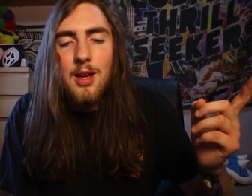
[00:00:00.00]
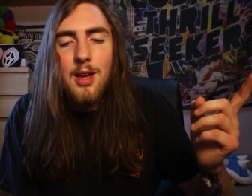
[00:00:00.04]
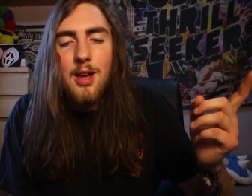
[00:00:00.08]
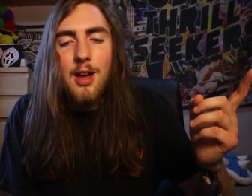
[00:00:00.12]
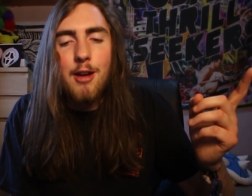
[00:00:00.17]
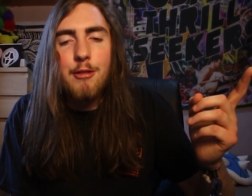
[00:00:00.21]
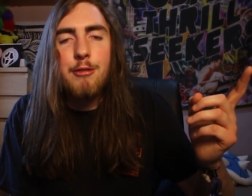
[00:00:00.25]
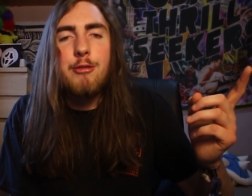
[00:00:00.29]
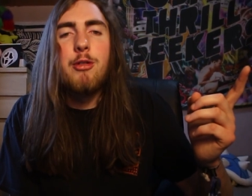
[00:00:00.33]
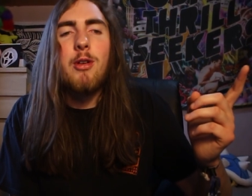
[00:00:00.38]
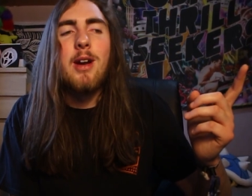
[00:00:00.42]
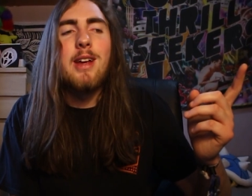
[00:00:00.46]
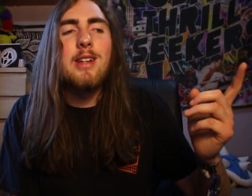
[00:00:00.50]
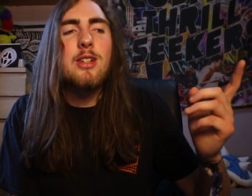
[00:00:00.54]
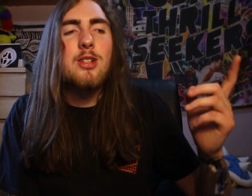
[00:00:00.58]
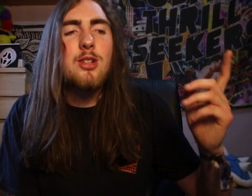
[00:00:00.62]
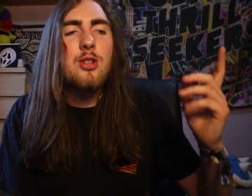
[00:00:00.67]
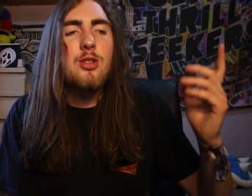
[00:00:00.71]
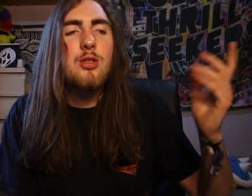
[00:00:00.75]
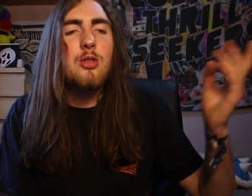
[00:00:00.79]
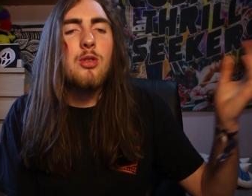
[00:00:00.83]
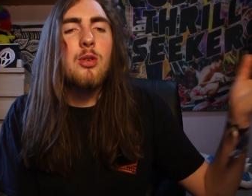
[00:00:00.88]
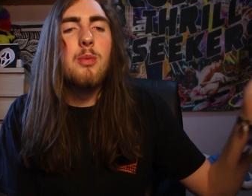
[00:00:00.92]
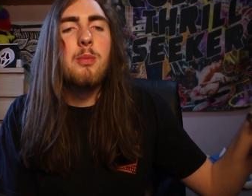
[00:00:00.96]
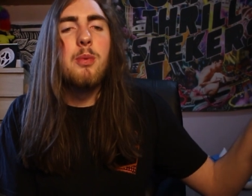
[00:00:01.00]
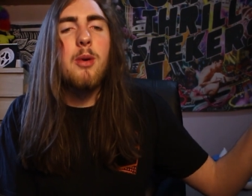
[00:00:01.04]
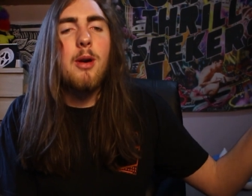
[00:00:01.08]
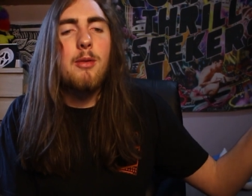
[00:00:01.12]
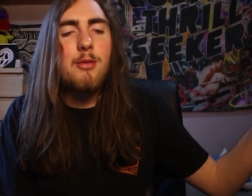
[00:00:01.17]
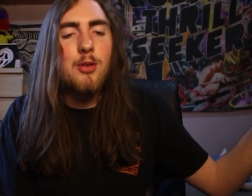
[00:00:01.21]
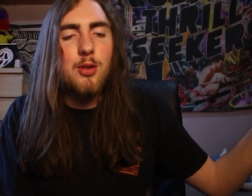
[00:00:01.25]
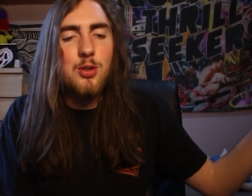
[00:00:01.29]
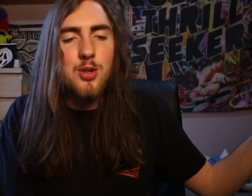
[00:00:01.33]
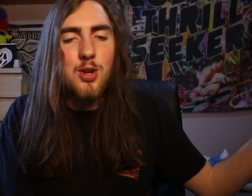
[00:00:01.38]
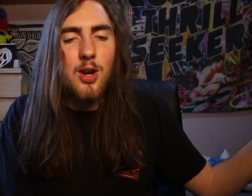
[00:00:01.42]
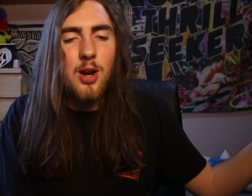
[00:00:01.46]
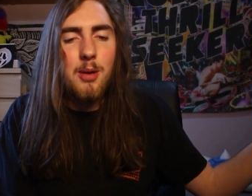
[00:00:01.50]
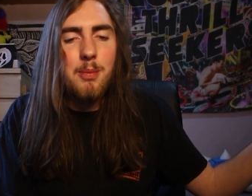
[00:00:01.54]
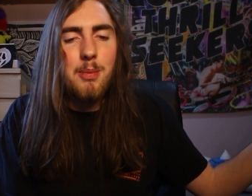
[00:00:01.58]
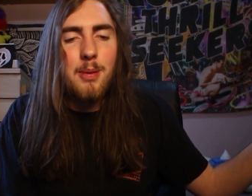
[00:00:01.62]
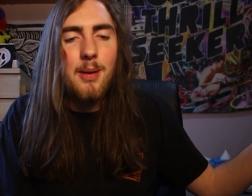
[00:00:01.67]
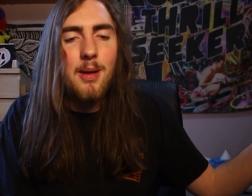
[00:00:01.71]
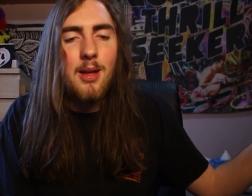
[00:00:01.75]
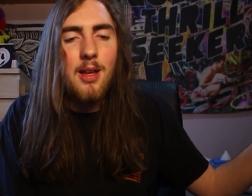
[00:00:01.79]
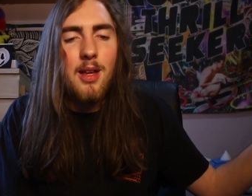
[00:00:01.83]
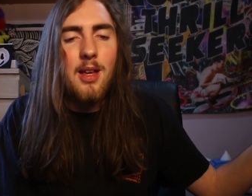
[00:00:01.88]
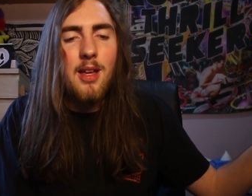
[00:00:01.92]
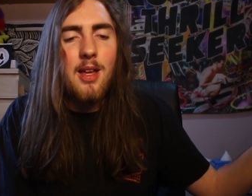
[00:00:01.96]
a fresh stroopwafel shop,
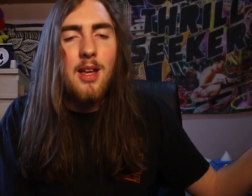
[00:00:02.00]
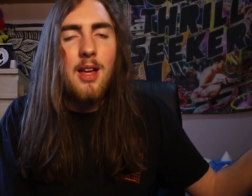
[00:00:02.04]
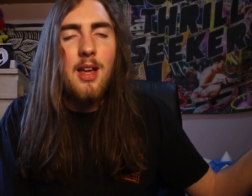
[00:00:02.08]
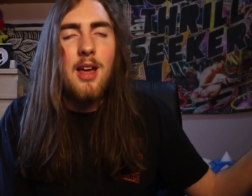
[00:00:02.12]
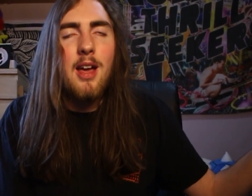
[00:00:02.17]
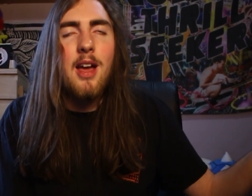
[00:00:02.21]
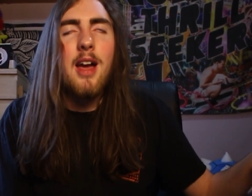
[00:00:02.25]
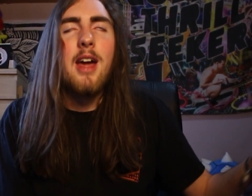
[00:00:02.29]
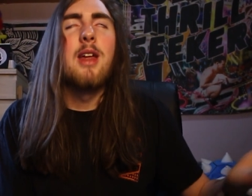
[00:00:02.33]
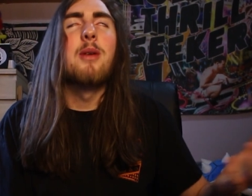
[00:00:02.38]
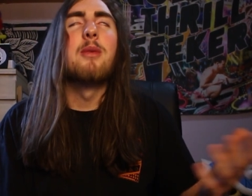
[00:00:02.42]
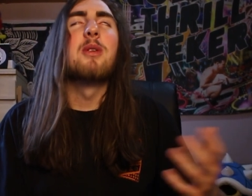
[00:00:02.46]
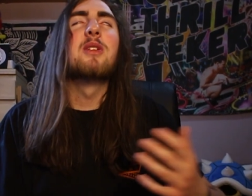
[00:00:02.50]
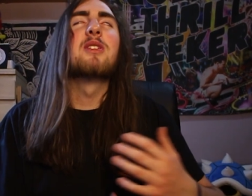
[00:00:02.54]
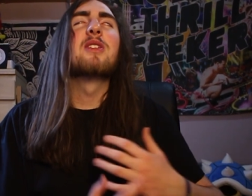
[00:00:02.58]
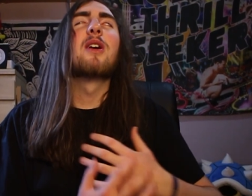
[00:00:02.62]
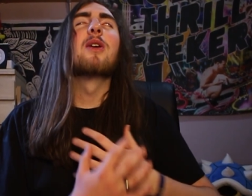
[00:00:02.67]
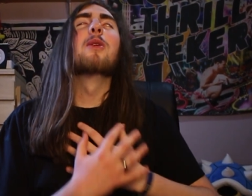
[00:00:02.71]
and it was